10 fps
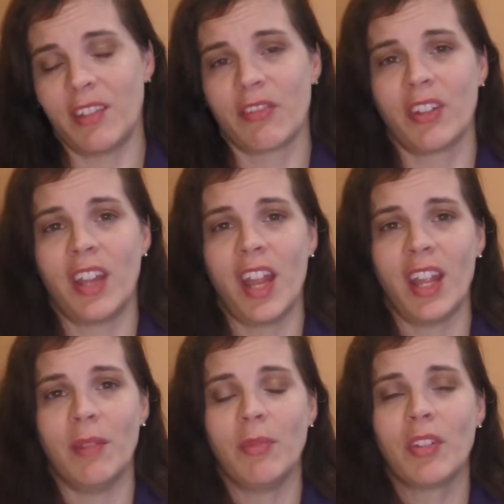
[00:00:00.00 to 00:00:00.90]
different
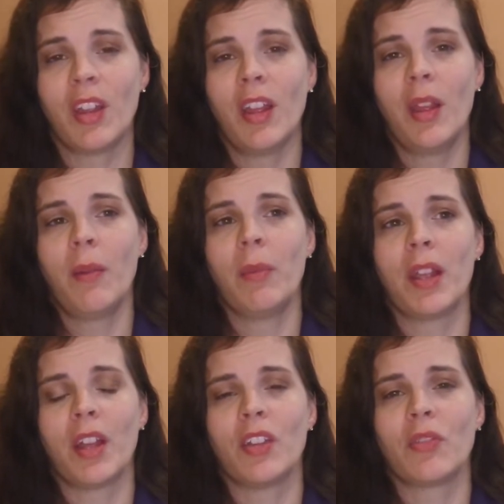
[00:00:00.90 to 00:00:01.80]
names,
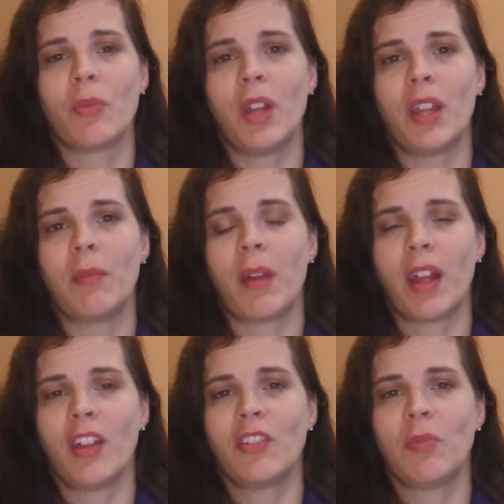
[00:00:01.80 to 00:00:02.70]
because when my
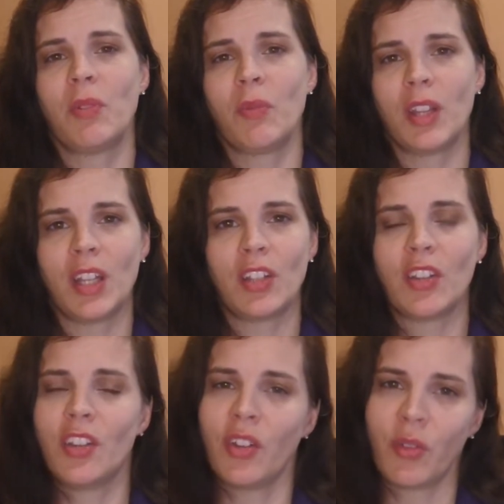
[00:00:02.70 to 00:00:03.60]
husband went
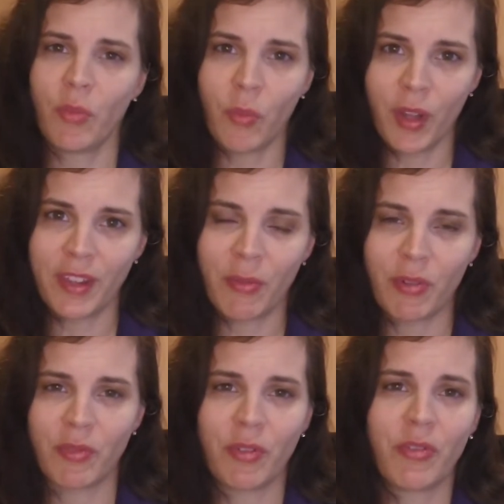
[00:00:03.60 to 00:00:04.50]
into the one that
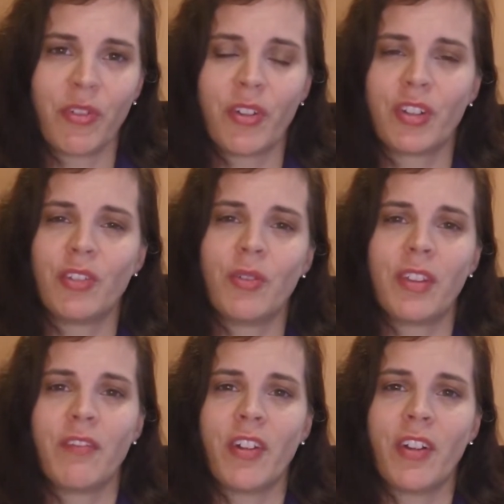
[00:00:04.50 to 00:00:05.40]
we're referring to
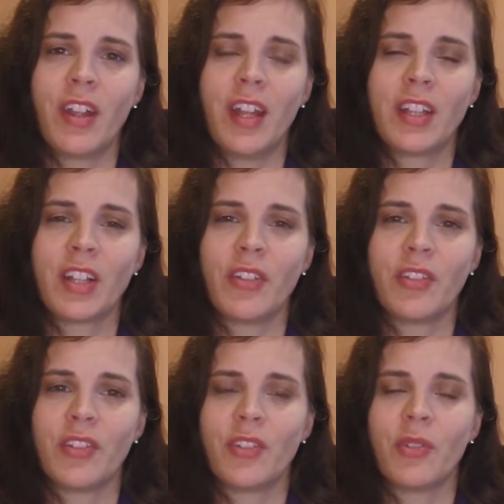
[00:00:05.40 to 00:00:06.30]
at the very end
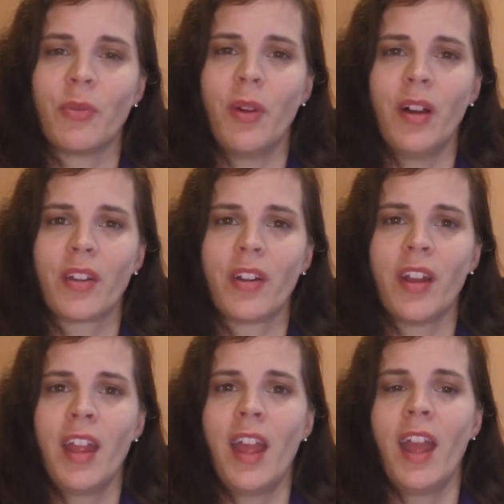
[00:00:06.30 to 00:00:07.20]
closest to the water,
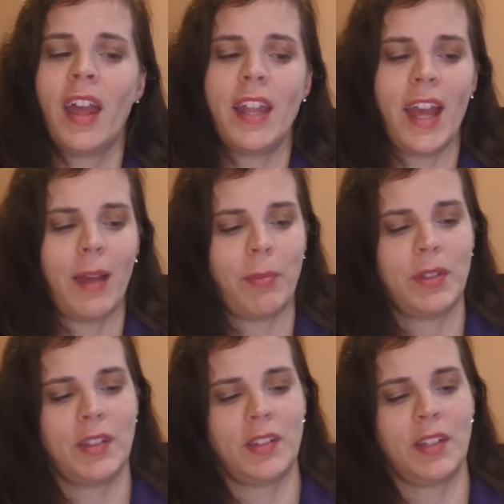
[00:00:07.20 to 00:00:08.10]
and he
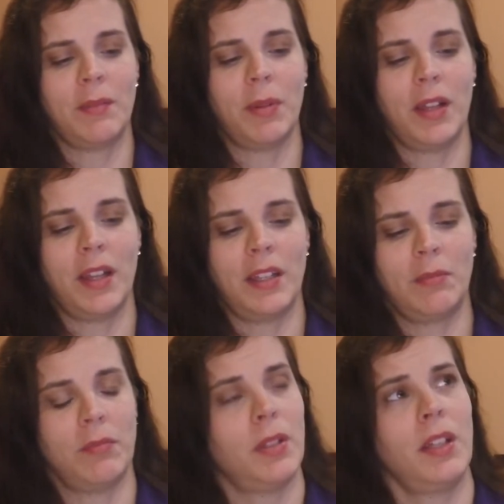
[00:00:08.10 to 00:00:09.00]
happened to see behind
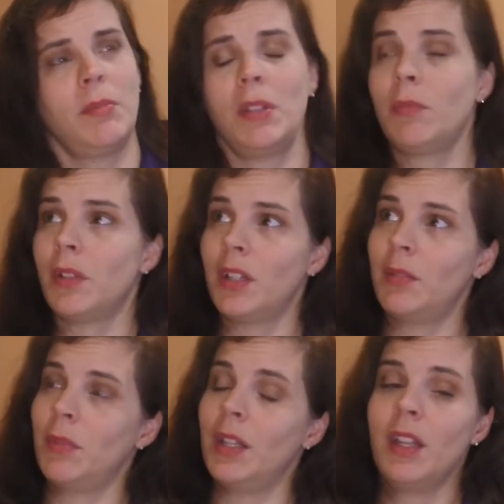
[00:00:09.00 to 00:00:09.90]

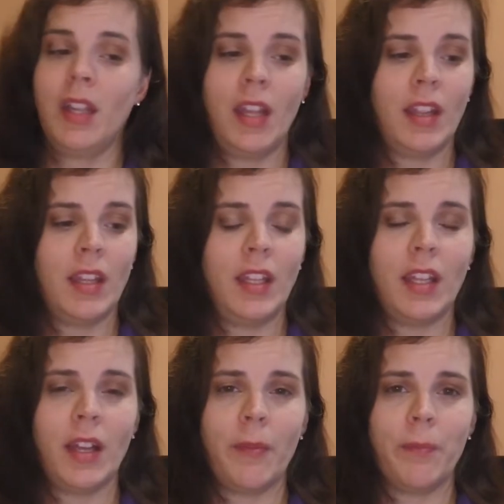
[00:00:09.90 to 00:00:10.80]
me,
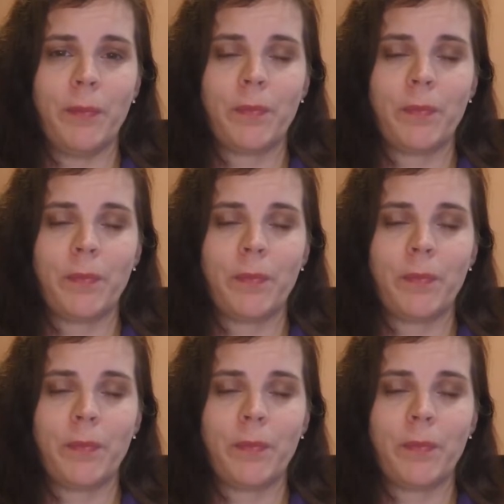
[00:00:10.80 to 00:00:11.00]
the